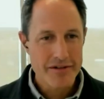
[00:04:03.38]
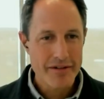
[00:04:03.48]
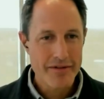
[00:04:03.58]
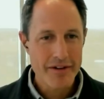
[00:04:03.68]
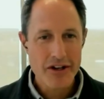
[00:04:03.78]
of
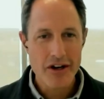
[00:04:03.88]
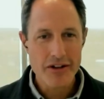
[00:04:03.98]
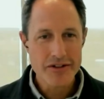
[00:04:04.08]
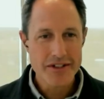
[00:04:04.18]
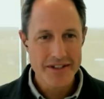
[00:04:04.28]
different
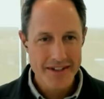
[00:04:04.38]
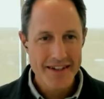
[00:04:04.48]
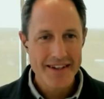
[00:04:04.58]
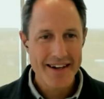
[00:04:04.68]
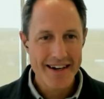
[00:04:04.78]
colors
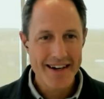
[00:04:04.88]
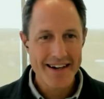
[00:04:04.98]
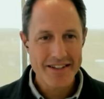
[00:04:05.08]
uh,